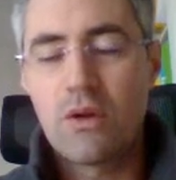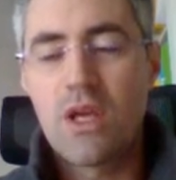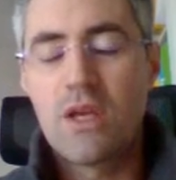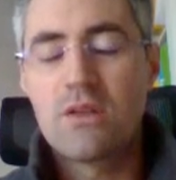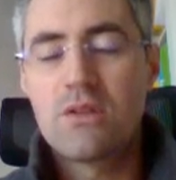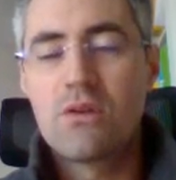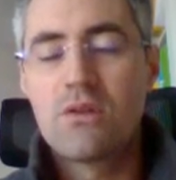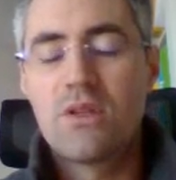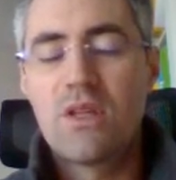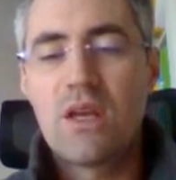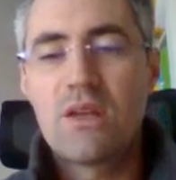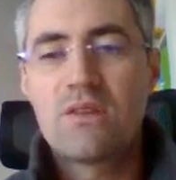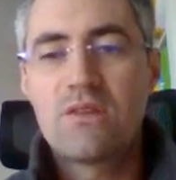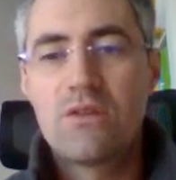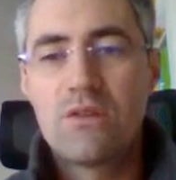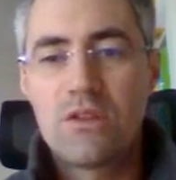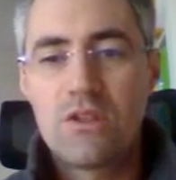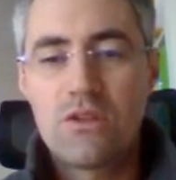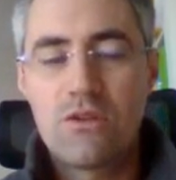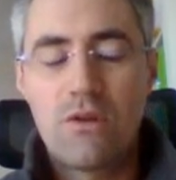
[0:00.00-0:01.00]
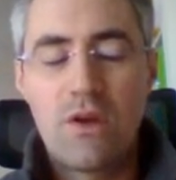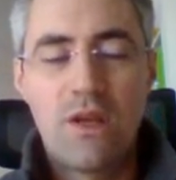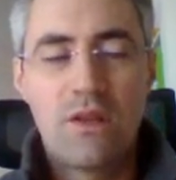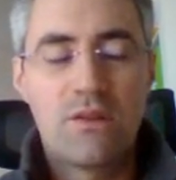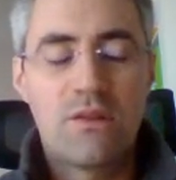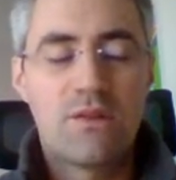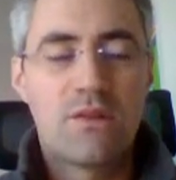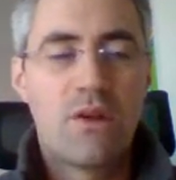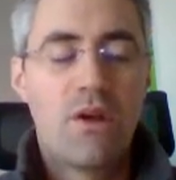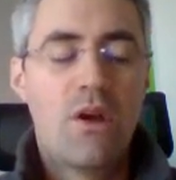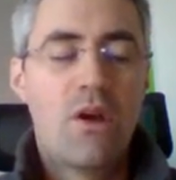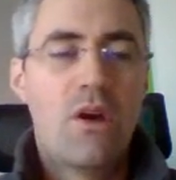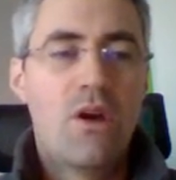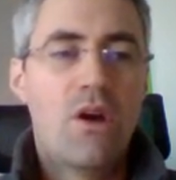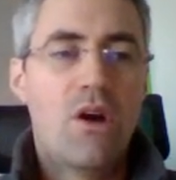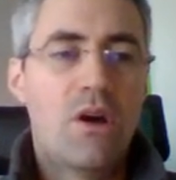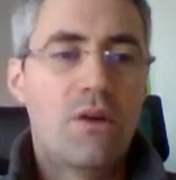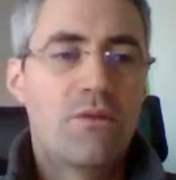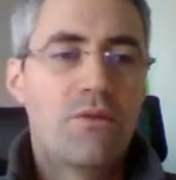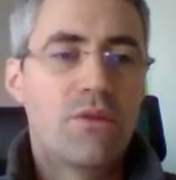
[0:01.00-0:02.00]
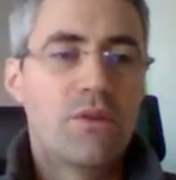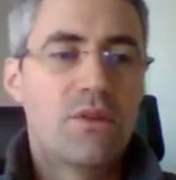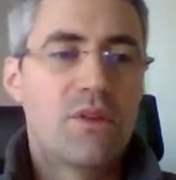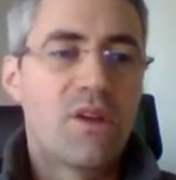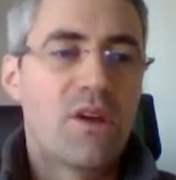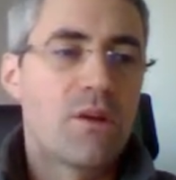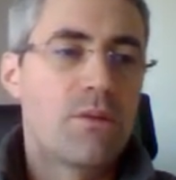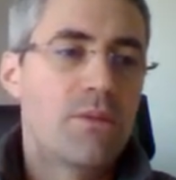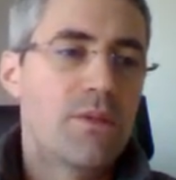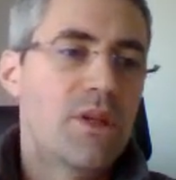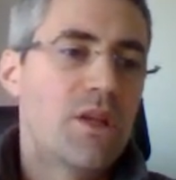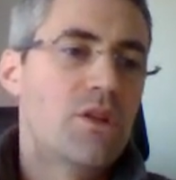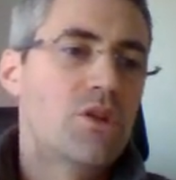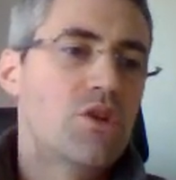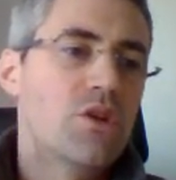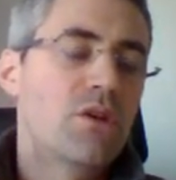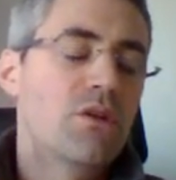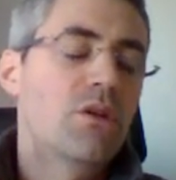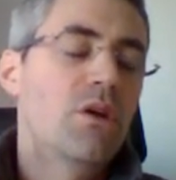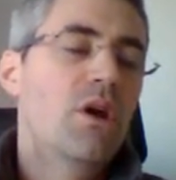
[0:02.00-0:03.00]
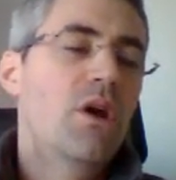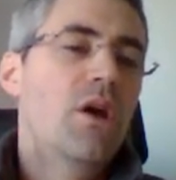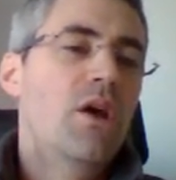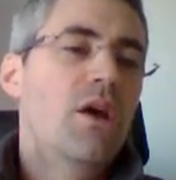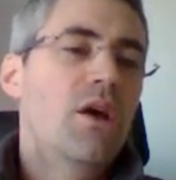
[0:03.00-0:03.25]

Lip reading: Okay, so that's the strength of a tag manager.